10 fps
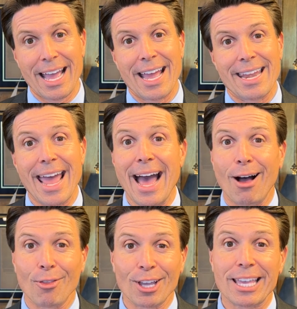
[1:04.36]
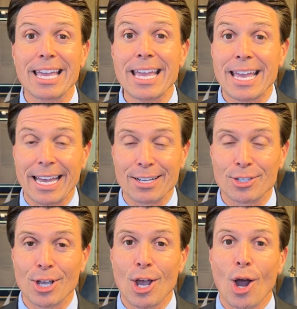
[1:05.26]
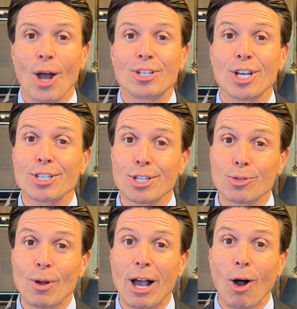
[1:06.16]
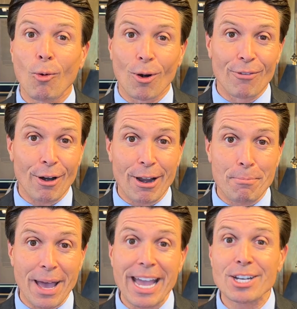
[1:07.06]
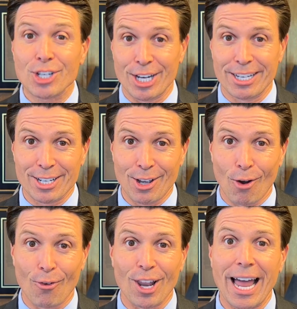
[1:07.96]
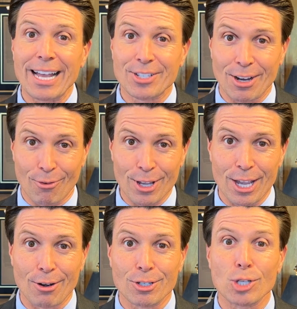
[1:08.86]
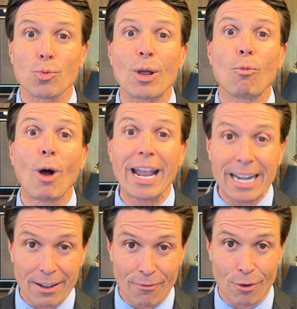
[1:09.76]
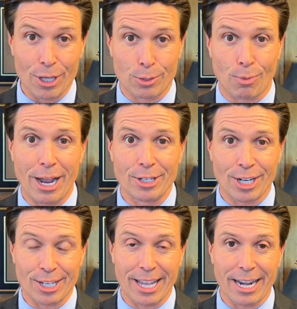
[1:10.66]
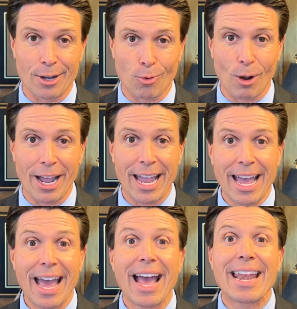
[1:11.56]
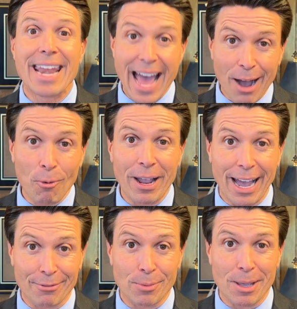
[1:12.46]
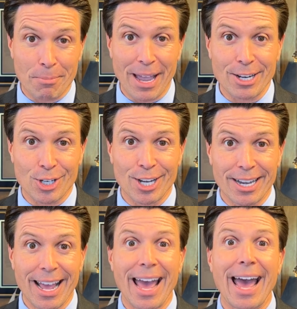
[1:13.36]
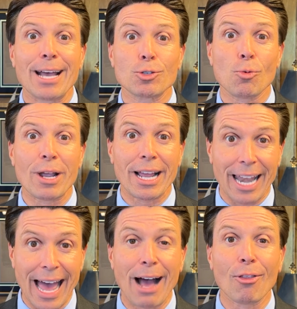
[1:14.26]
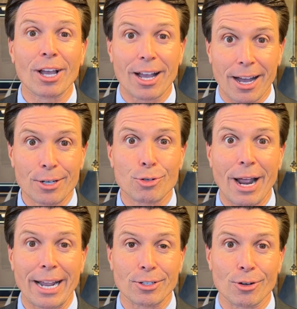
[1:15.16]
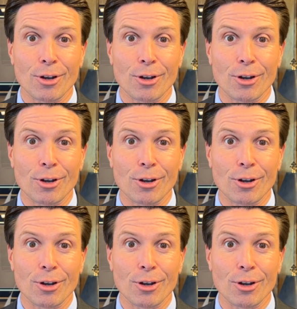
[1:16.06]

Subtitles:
Now, the key is, just as we all were very patient over the last several years as we waited for this project to get underway, now we have to be patient as we allow the contractor